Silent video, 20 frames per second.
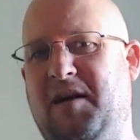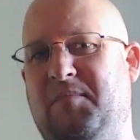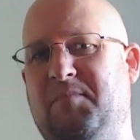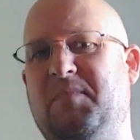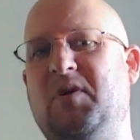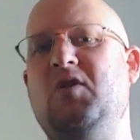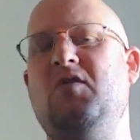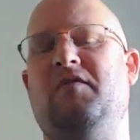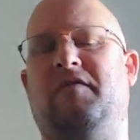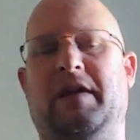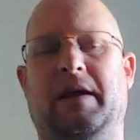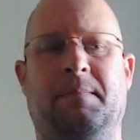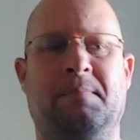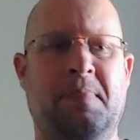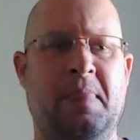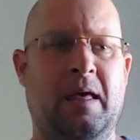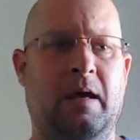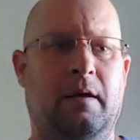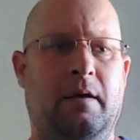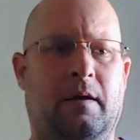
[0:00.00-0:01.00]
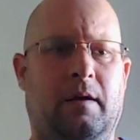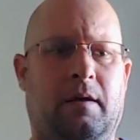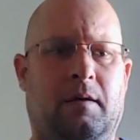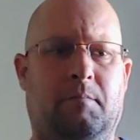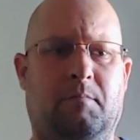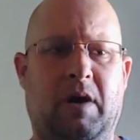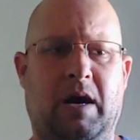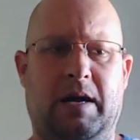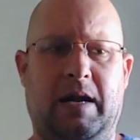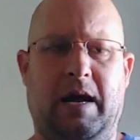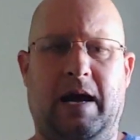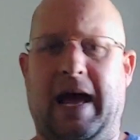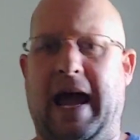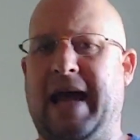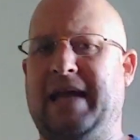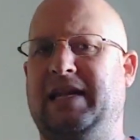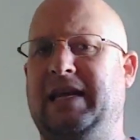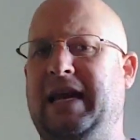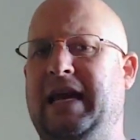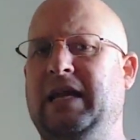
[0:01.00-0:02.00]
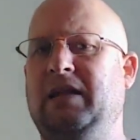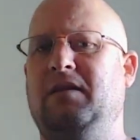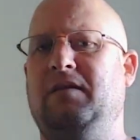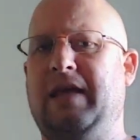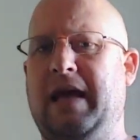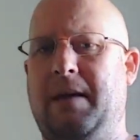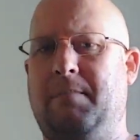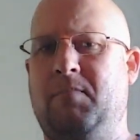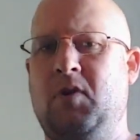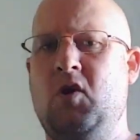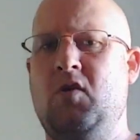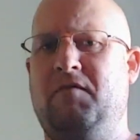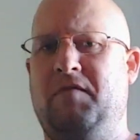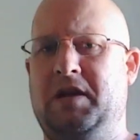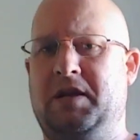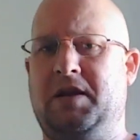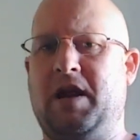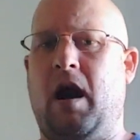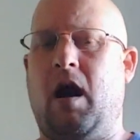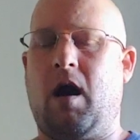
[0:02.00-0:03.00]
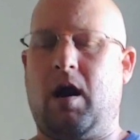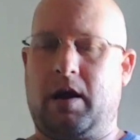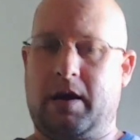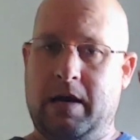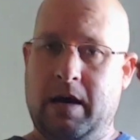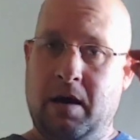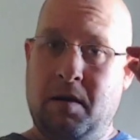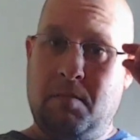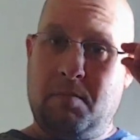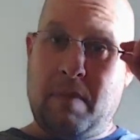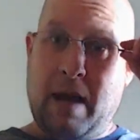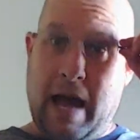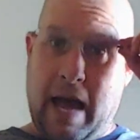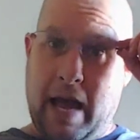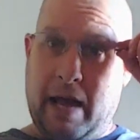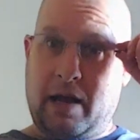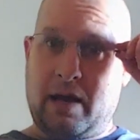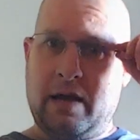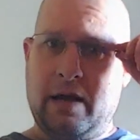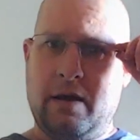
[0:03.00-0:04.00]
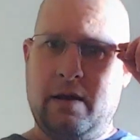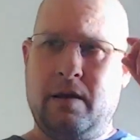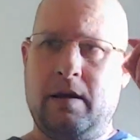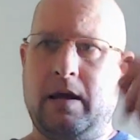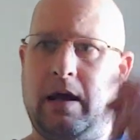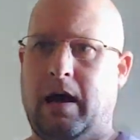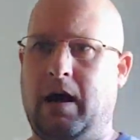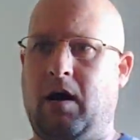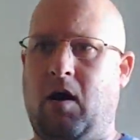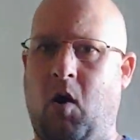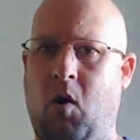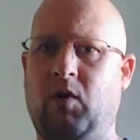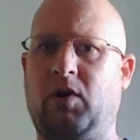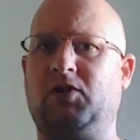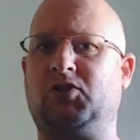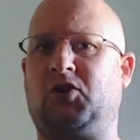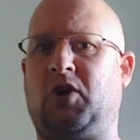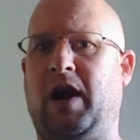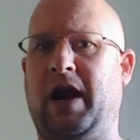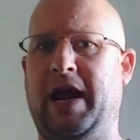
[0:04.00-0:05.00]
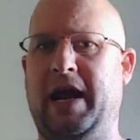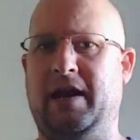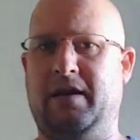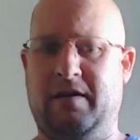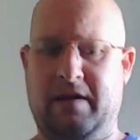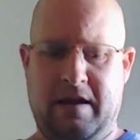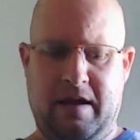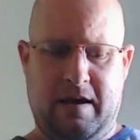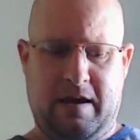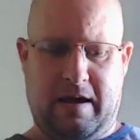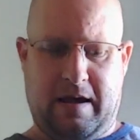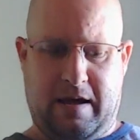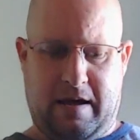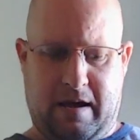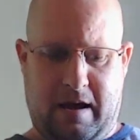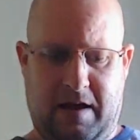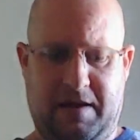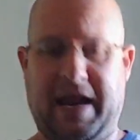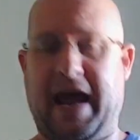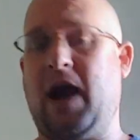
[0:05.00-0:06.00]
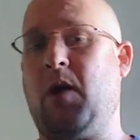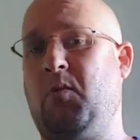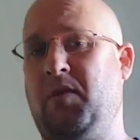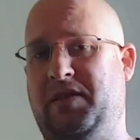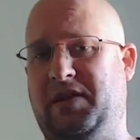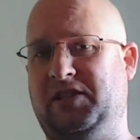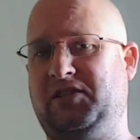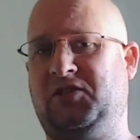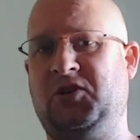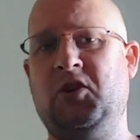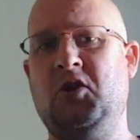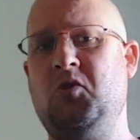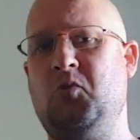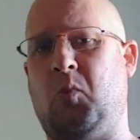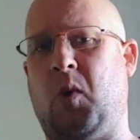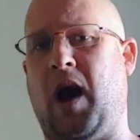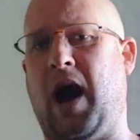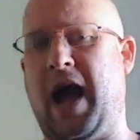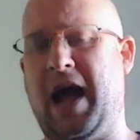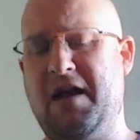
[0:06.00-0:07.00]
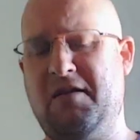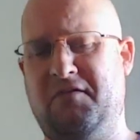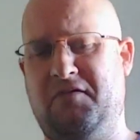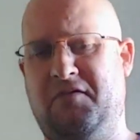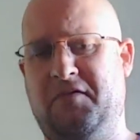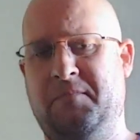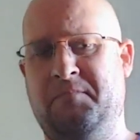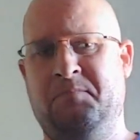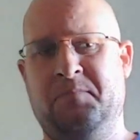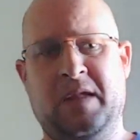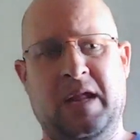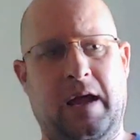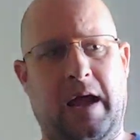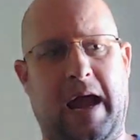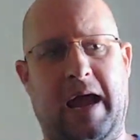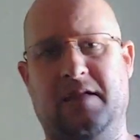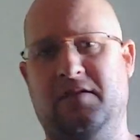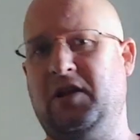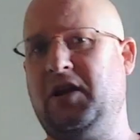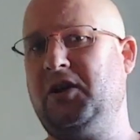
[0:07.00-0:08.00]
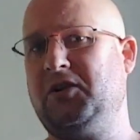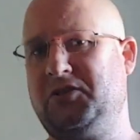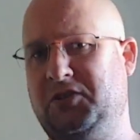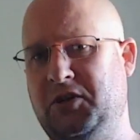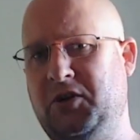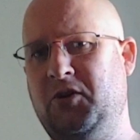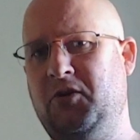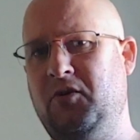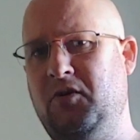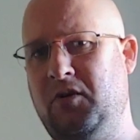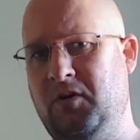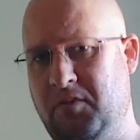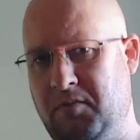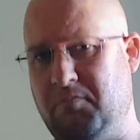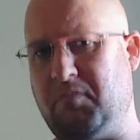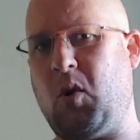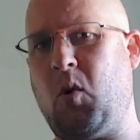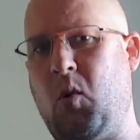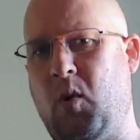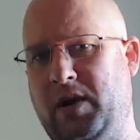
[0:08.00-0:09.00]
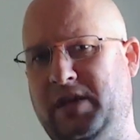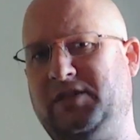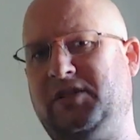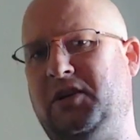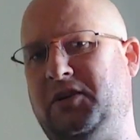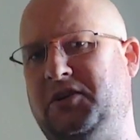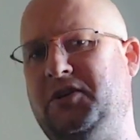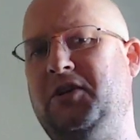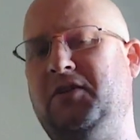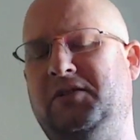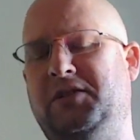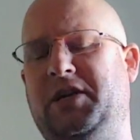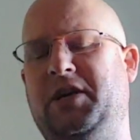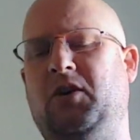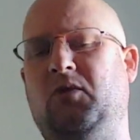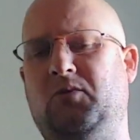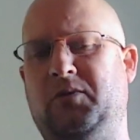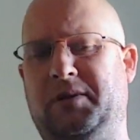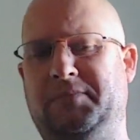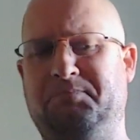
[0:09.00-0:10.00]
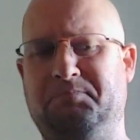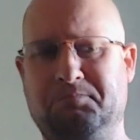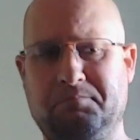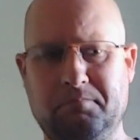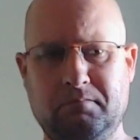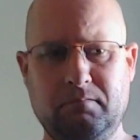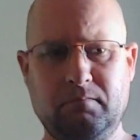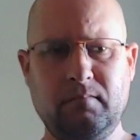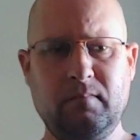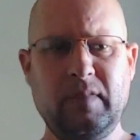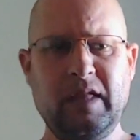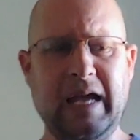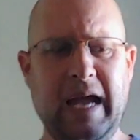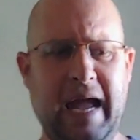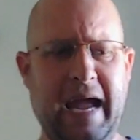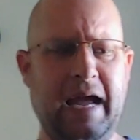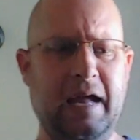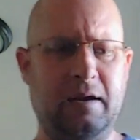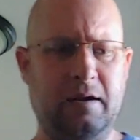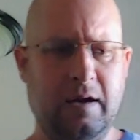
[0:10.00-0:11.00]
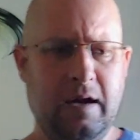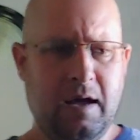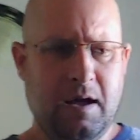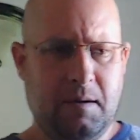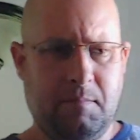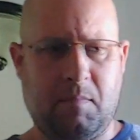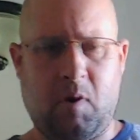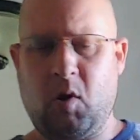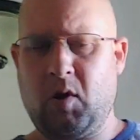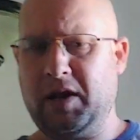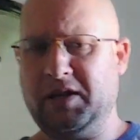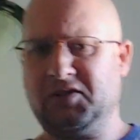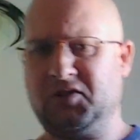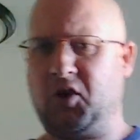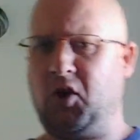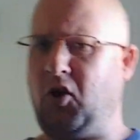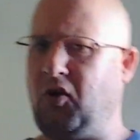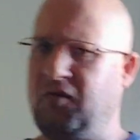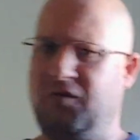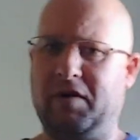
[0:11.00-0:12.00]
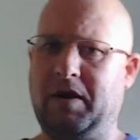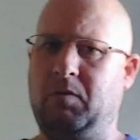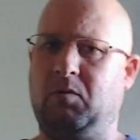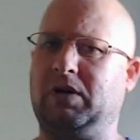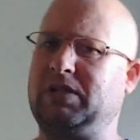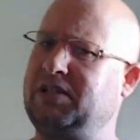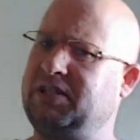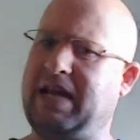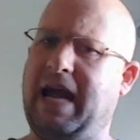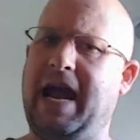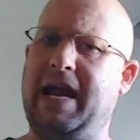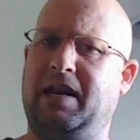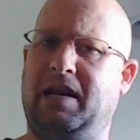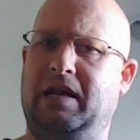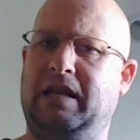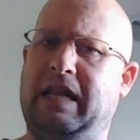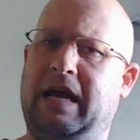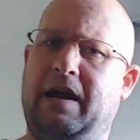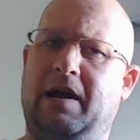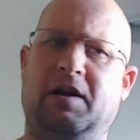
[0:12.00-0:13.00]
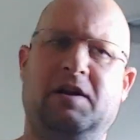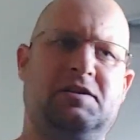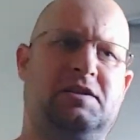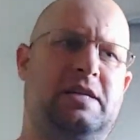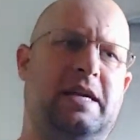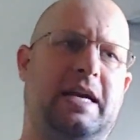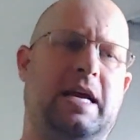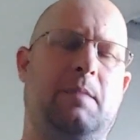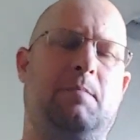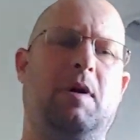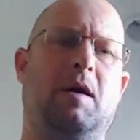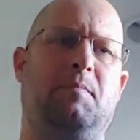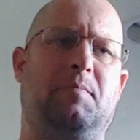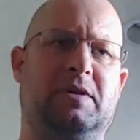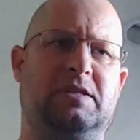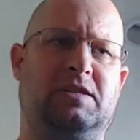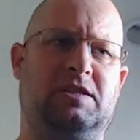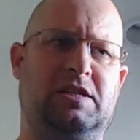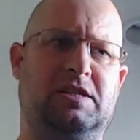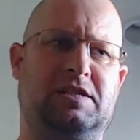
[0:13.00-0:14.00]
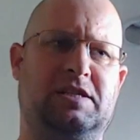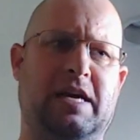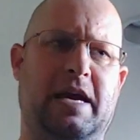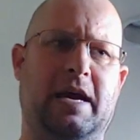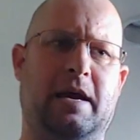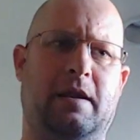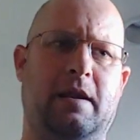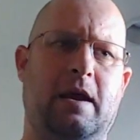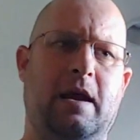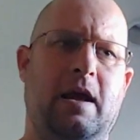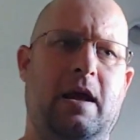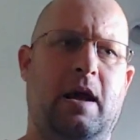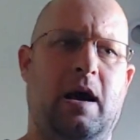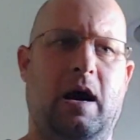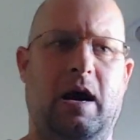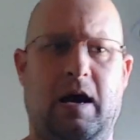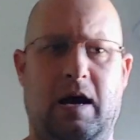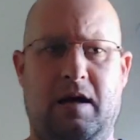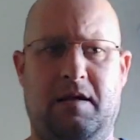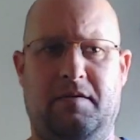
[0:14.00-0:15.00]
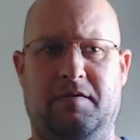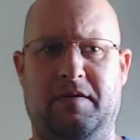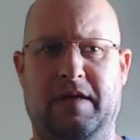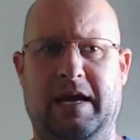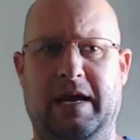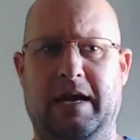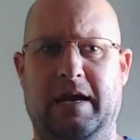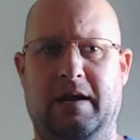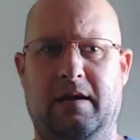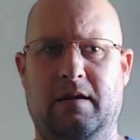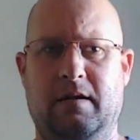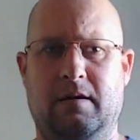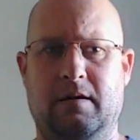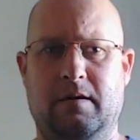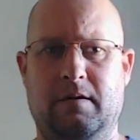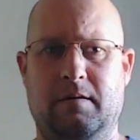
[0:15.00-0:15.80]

movie. But at the end of that movie, Doc come back on a train now with his new wife and their two boys, their two children. And Marty's girlfriend was standing there, and she come up and she said, the